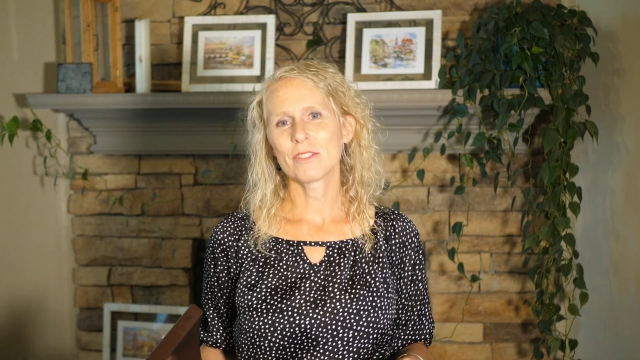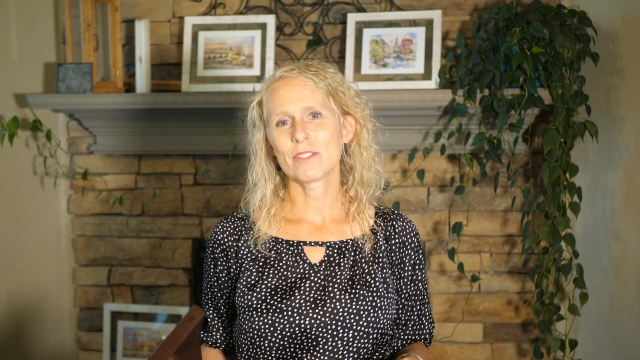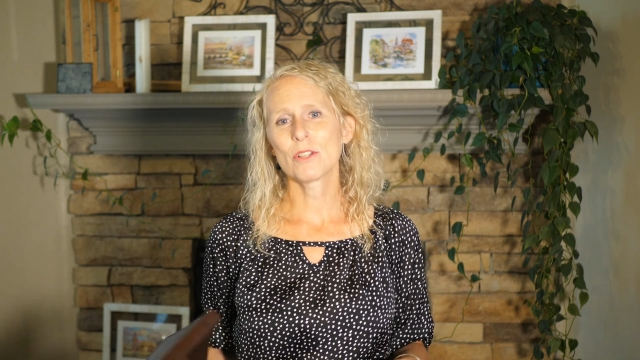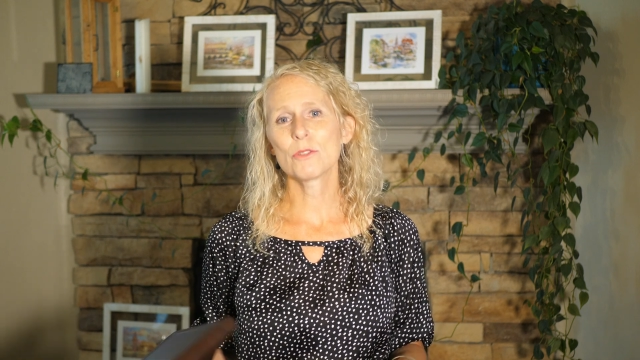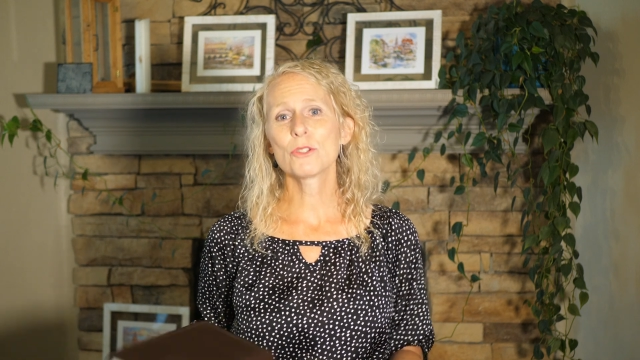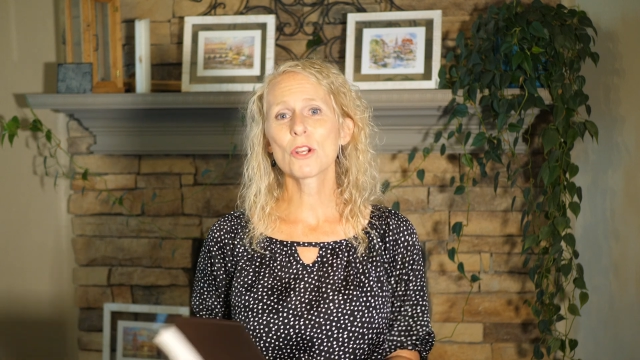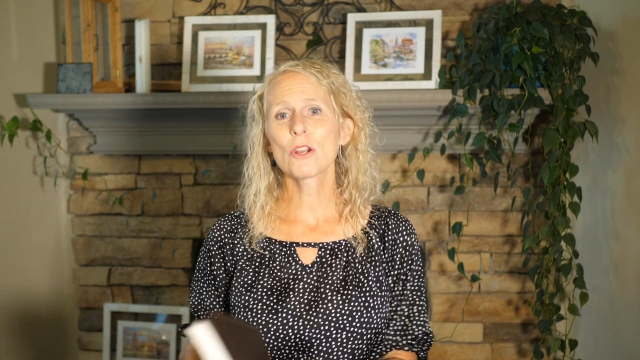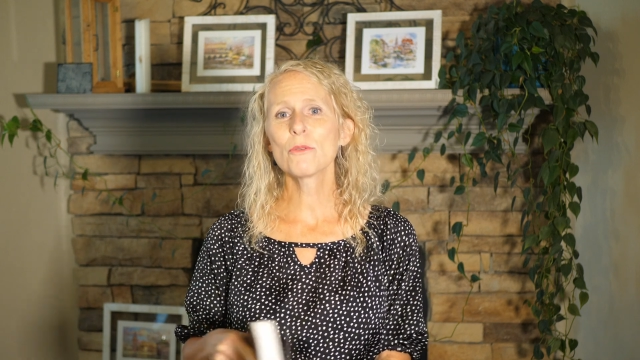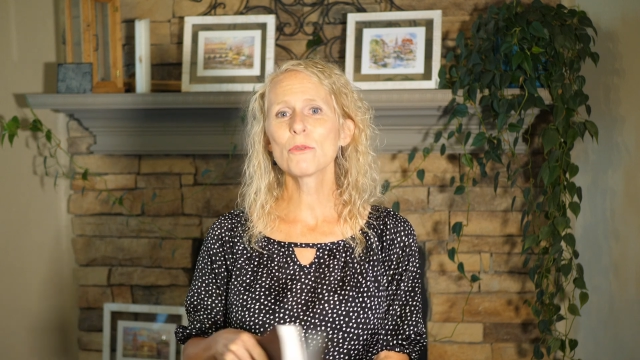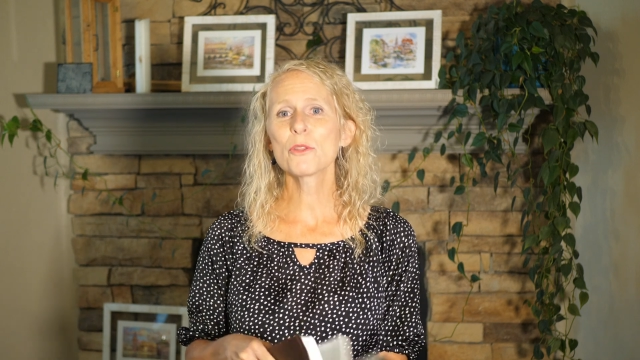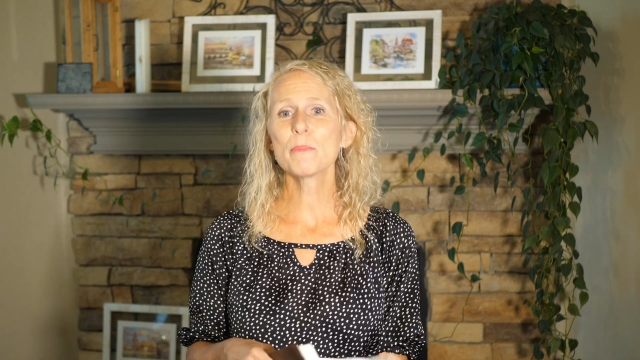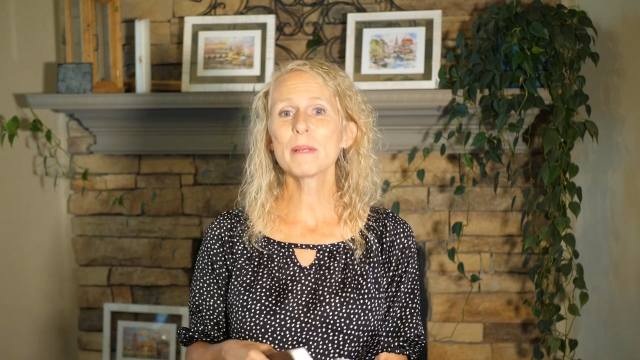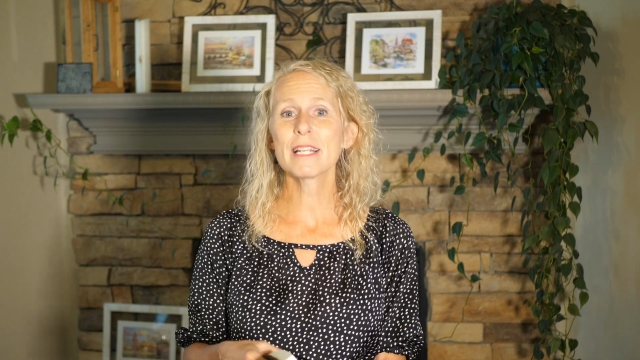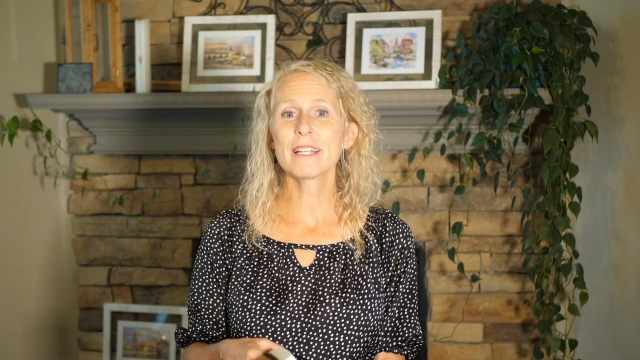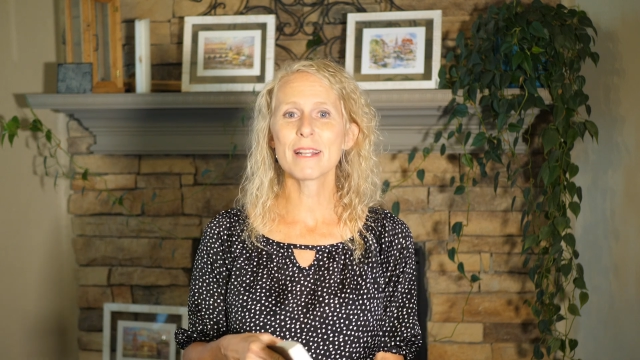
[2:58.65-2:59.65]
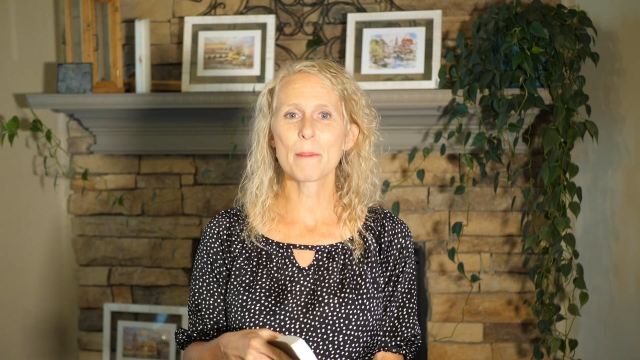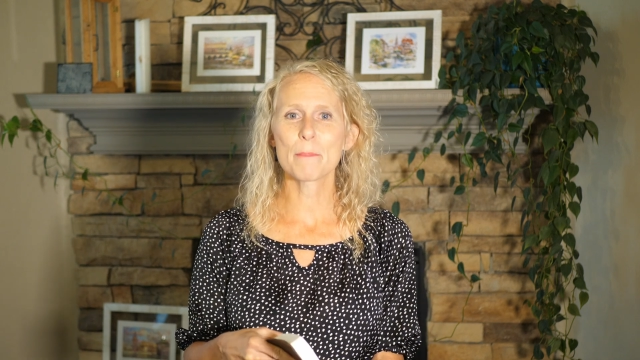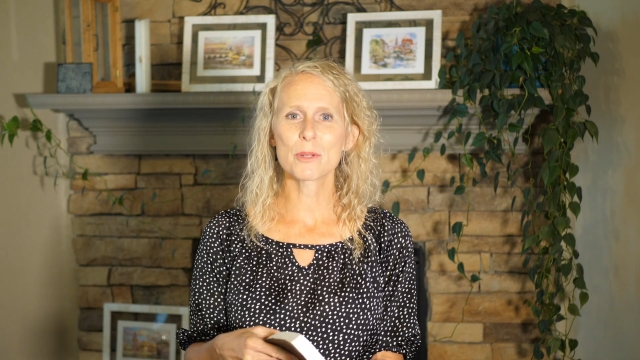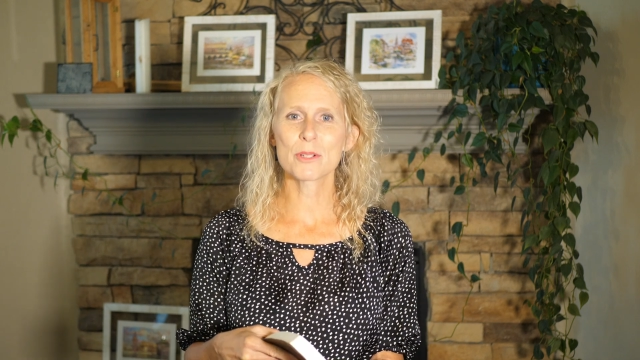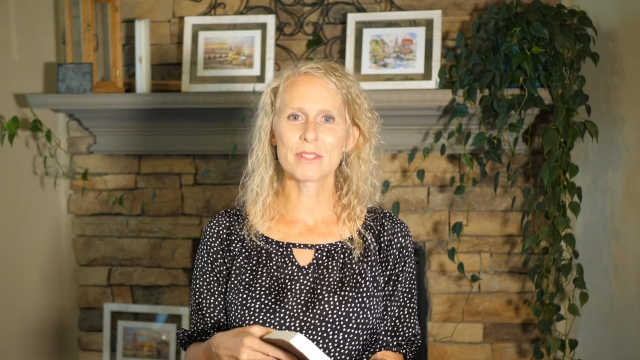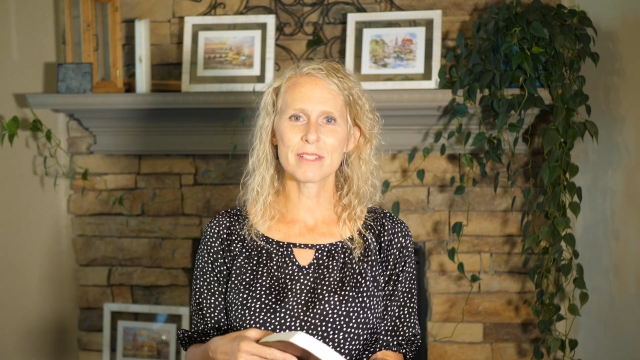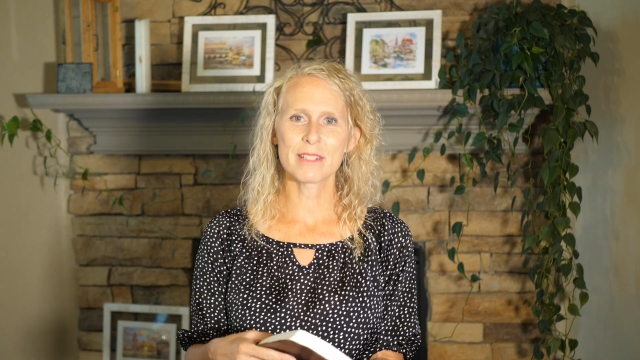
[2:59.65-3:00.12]
So turn with me to
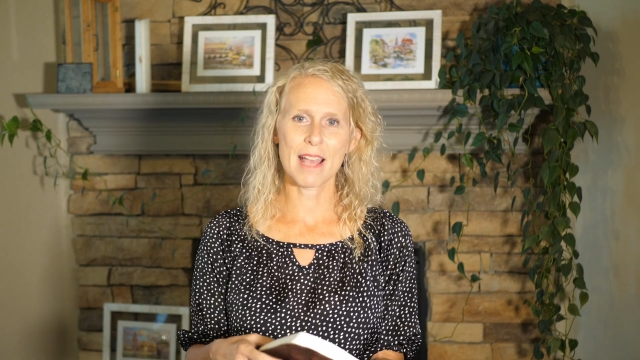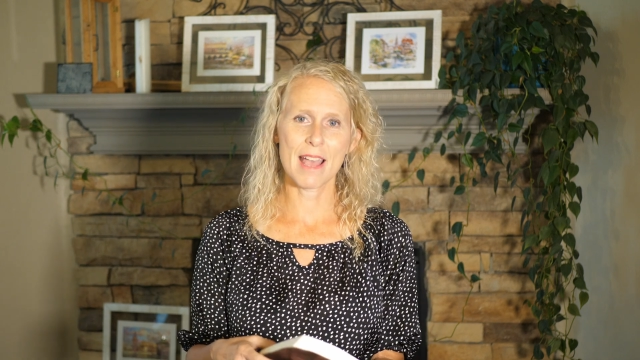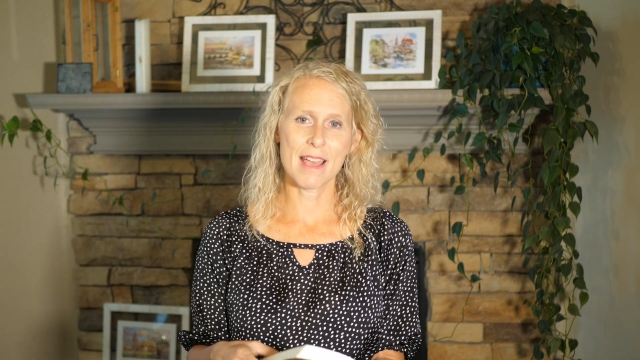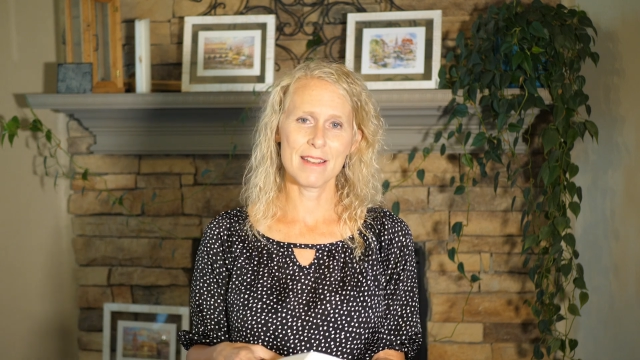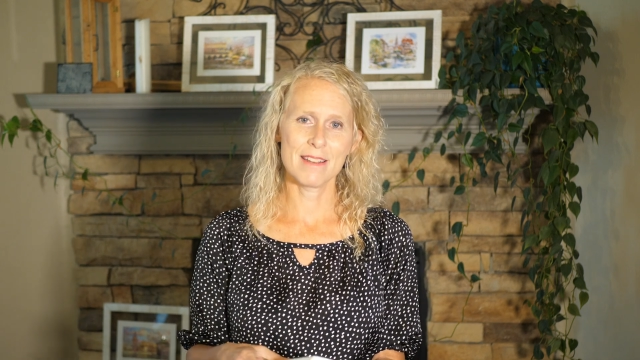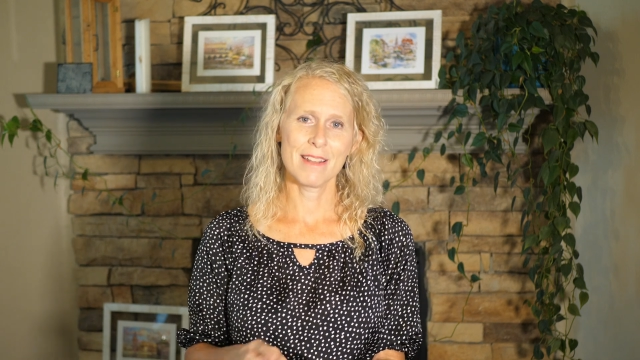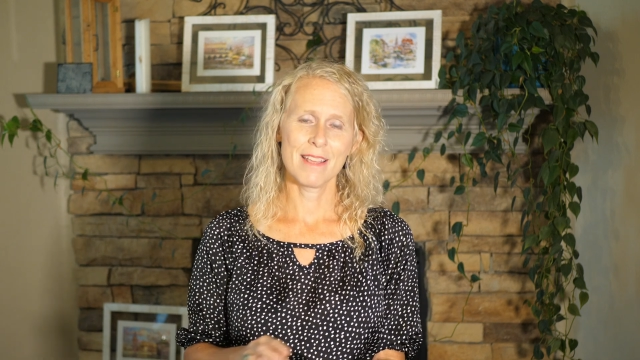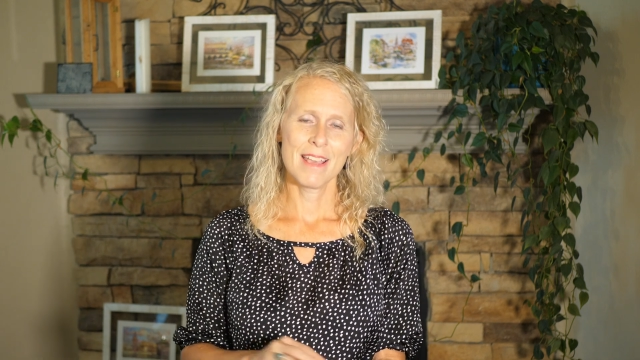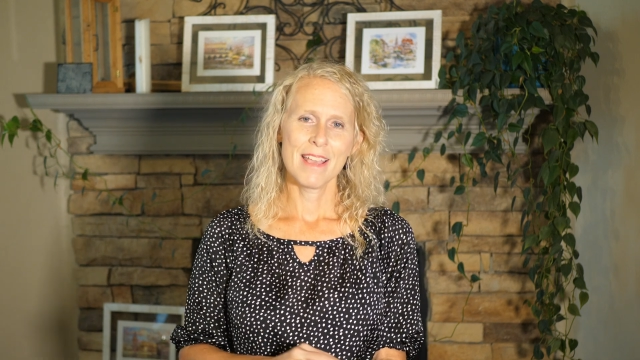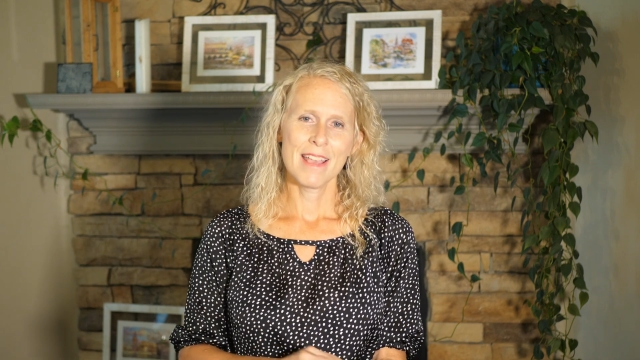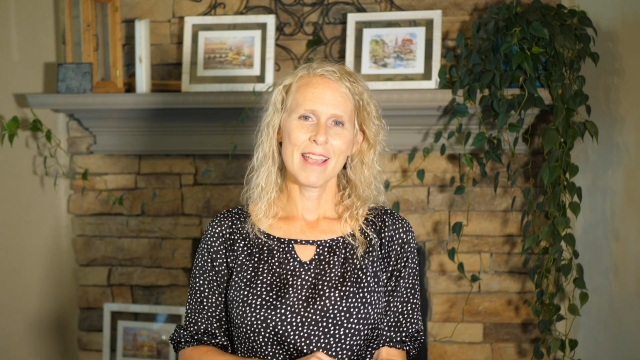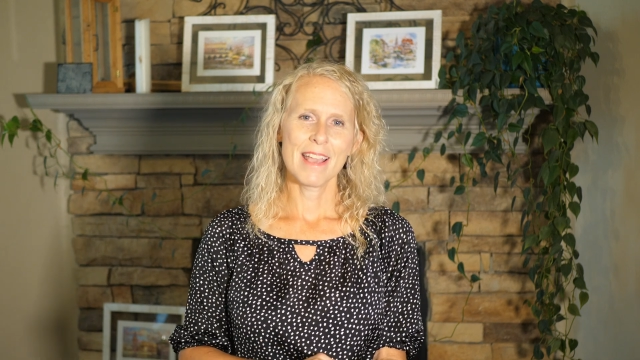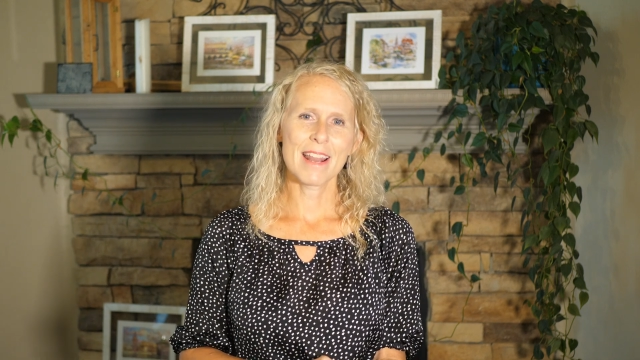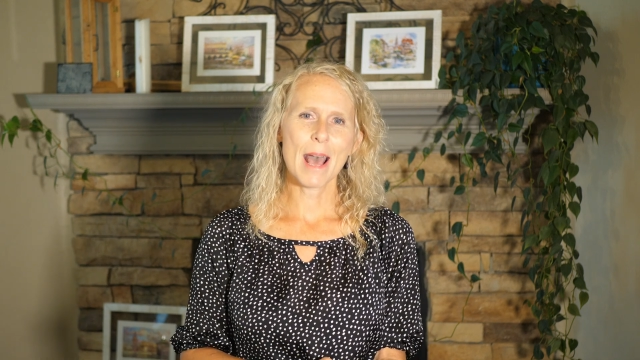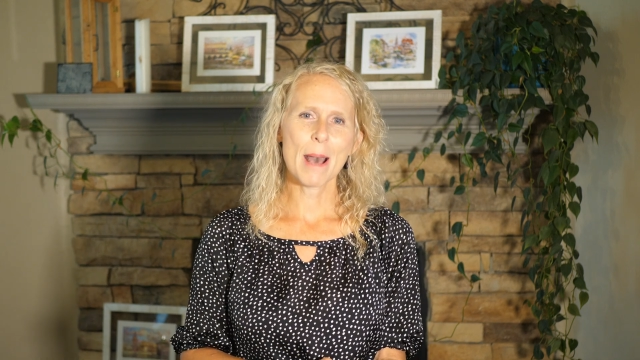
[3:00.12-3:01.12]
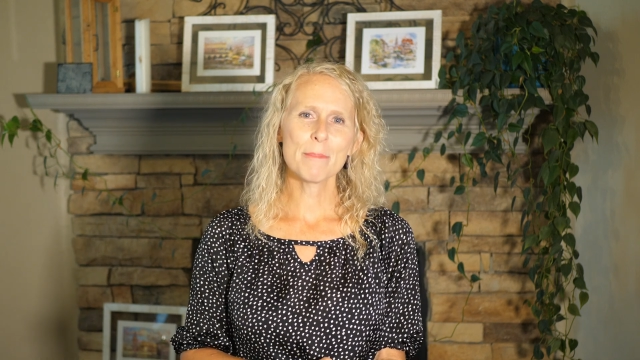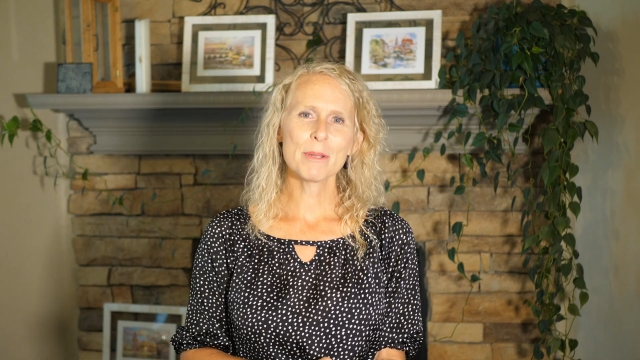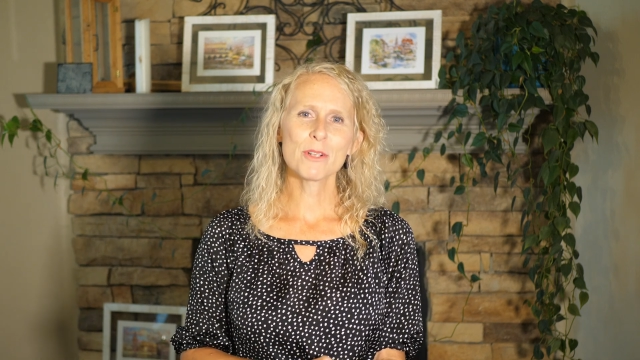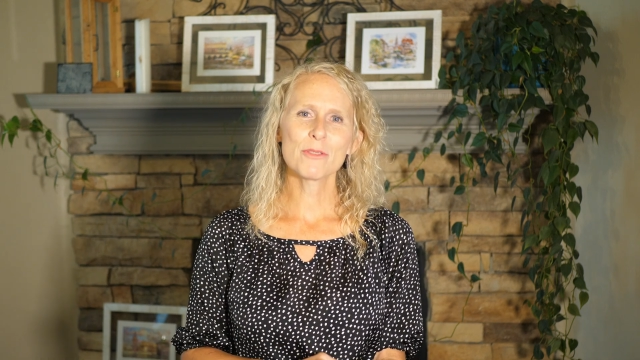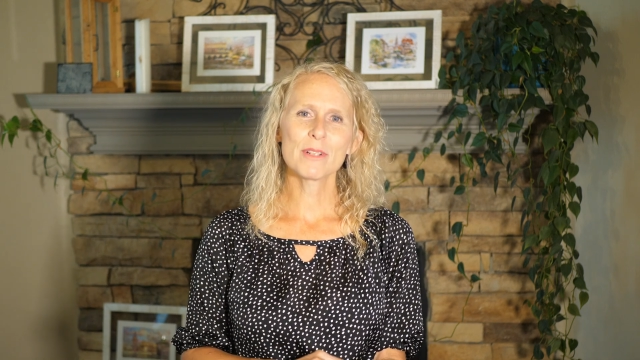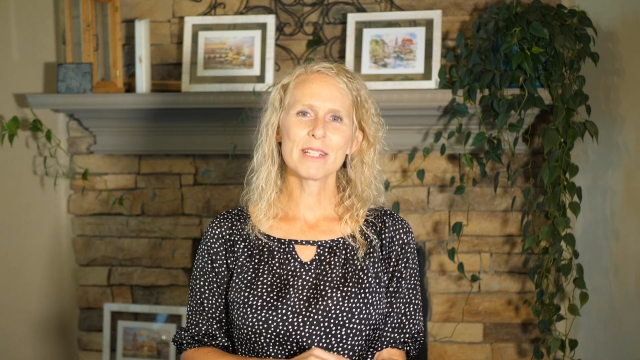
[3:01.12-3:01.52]
Numbers 10, and I'm going to